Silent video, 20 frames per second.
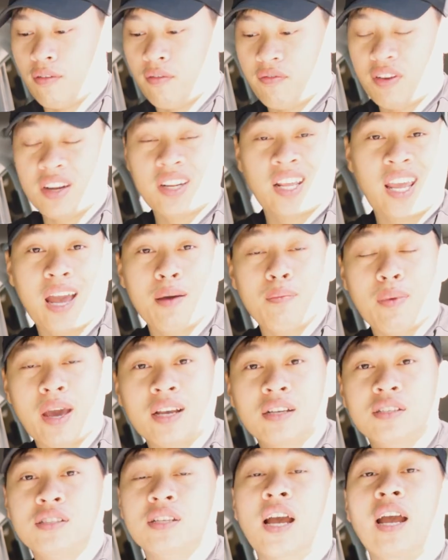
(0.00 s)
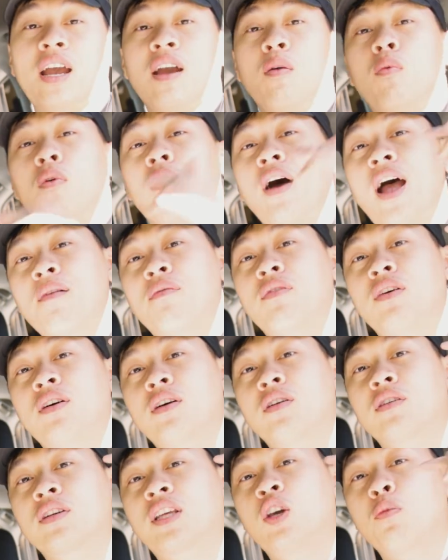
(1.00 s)
FITCAM X. I will have
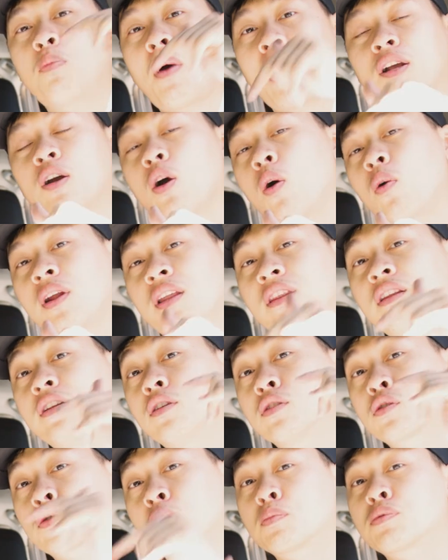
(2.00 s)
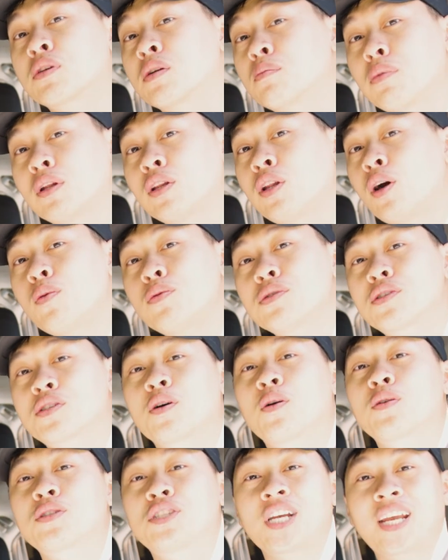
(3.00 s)
a coupon code in the description below,
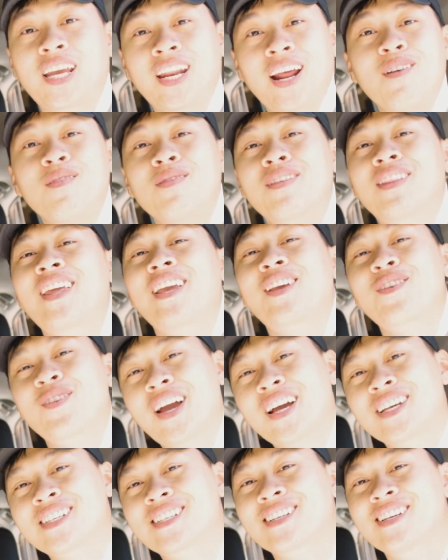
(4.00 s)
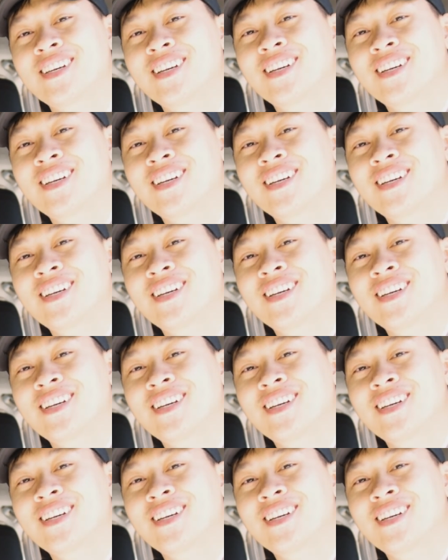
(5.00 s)
so check it out. Thank you, guys.